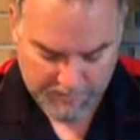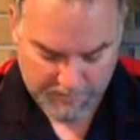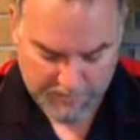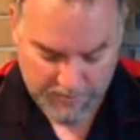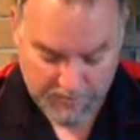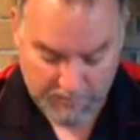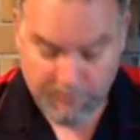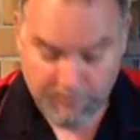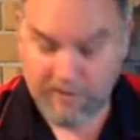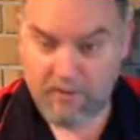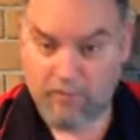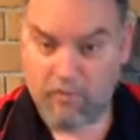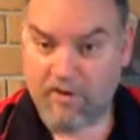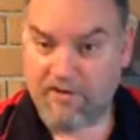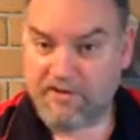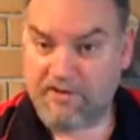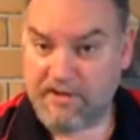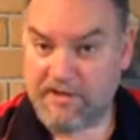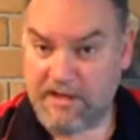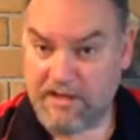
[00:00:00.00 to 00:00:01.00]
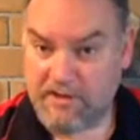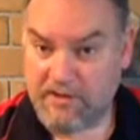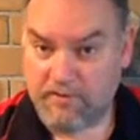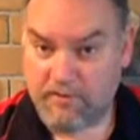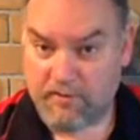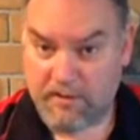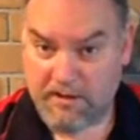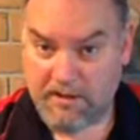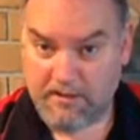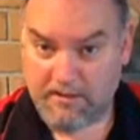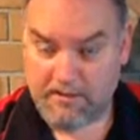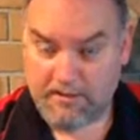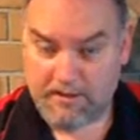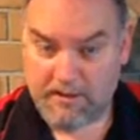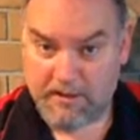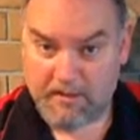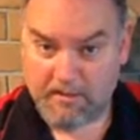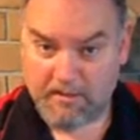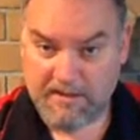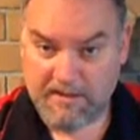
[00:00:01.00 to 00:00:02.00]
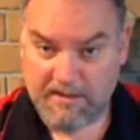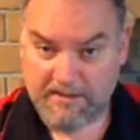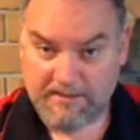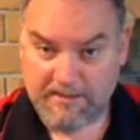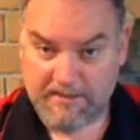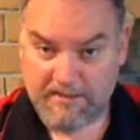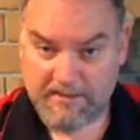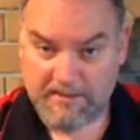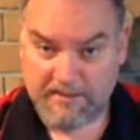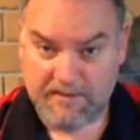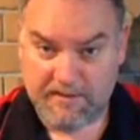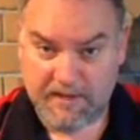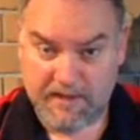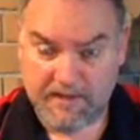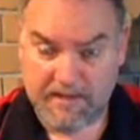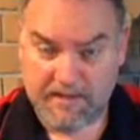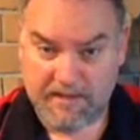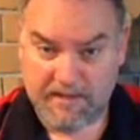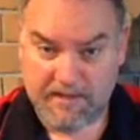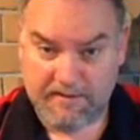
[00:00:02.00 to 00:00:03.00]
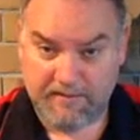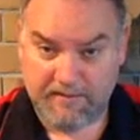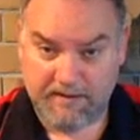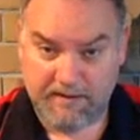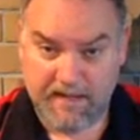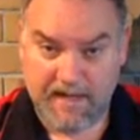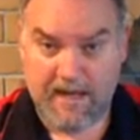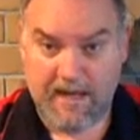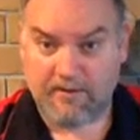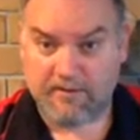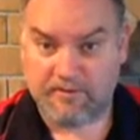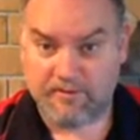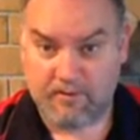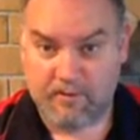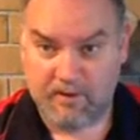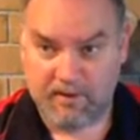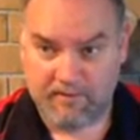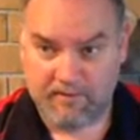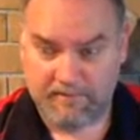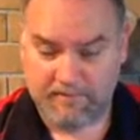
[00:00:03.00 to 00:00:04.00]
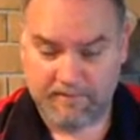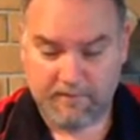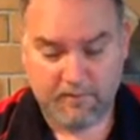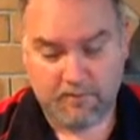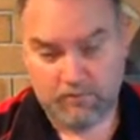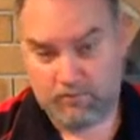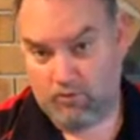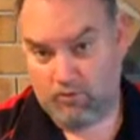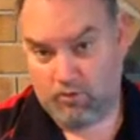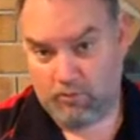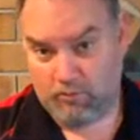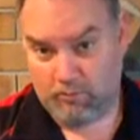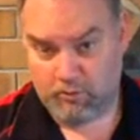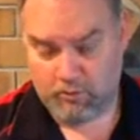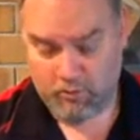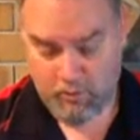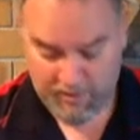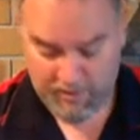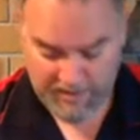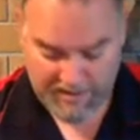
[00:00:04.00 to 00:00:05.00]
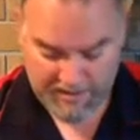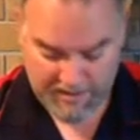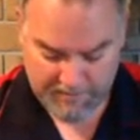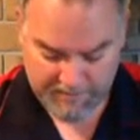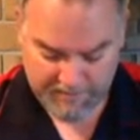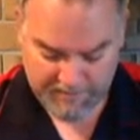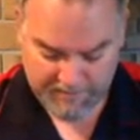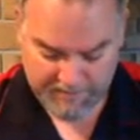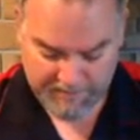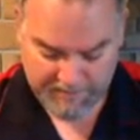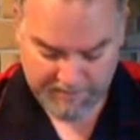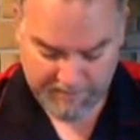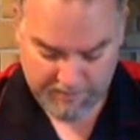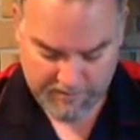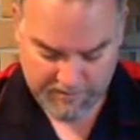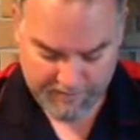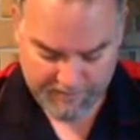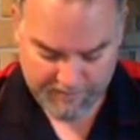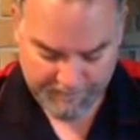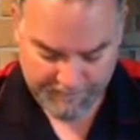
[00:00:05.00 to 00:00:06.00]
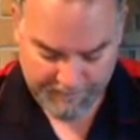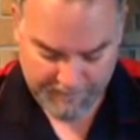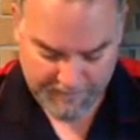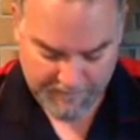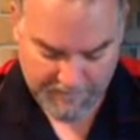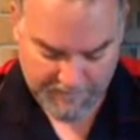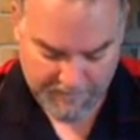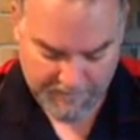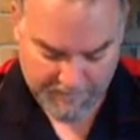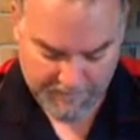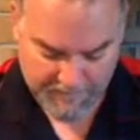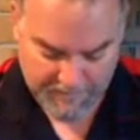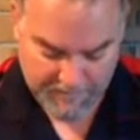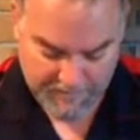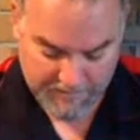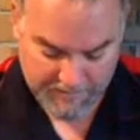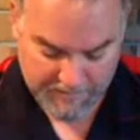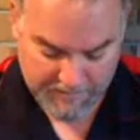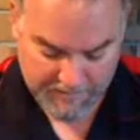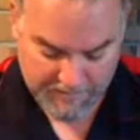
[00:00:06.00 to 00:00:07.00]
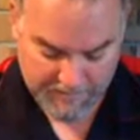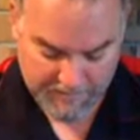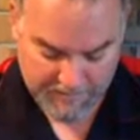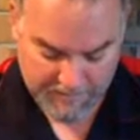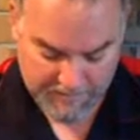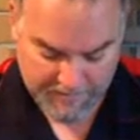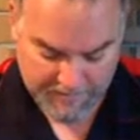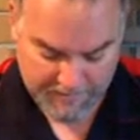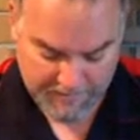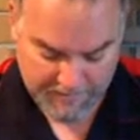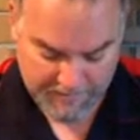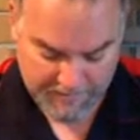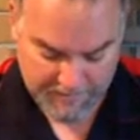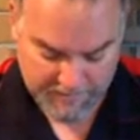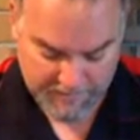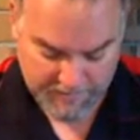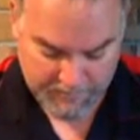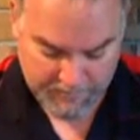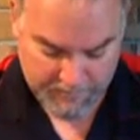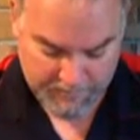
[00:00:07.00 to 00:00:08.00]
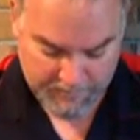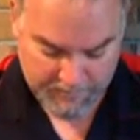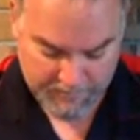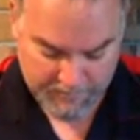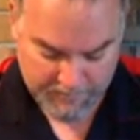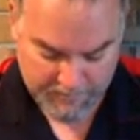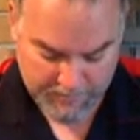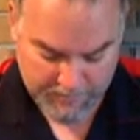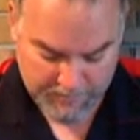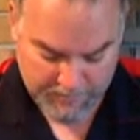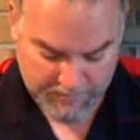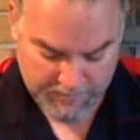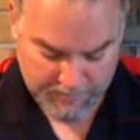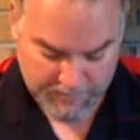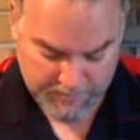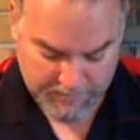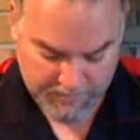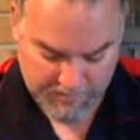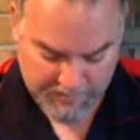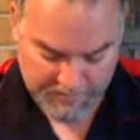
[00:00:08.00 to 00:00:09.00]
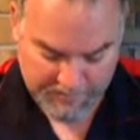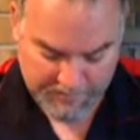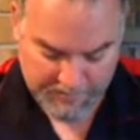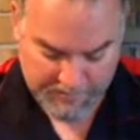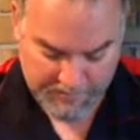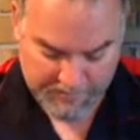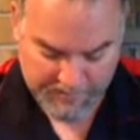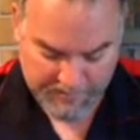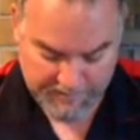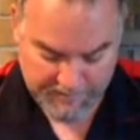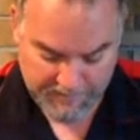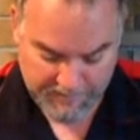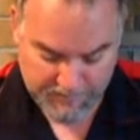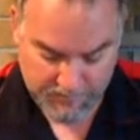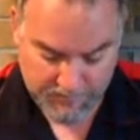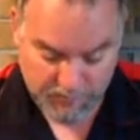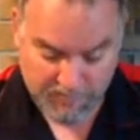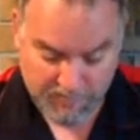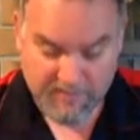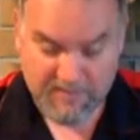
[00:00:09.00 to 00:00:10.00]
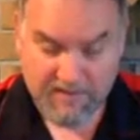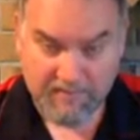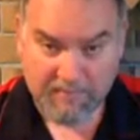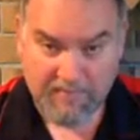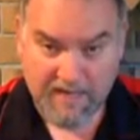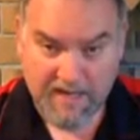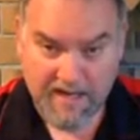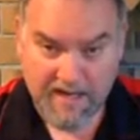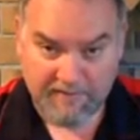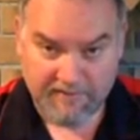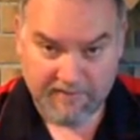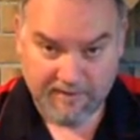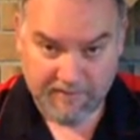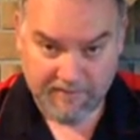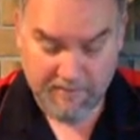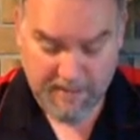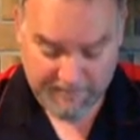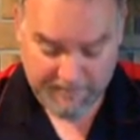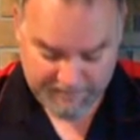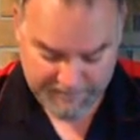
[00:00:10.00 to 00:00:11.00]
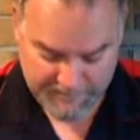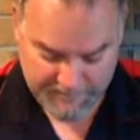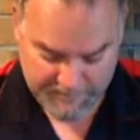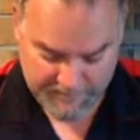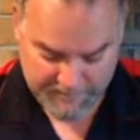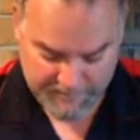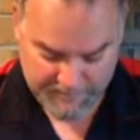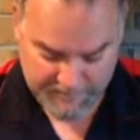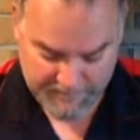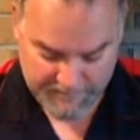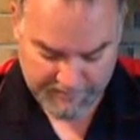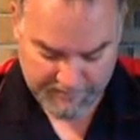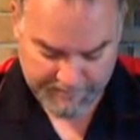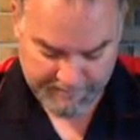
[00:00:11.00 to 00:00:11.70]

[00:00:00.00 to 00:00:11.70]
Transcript: and also works in the industry. So he does this as a thing outside of normal work hours, if you like. And I think he's doing some marvellous things.